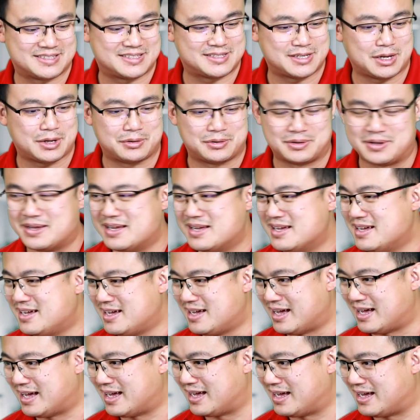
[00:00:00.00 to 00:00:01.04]
So
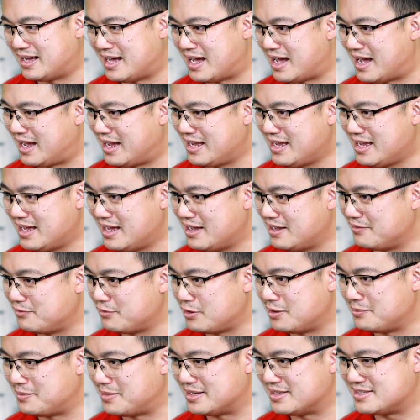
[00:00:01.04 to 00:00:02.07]
I have
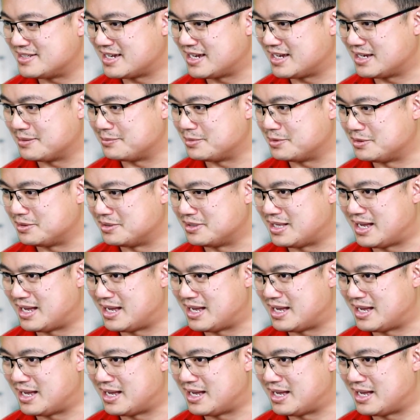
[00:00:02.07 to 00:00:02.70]
on my table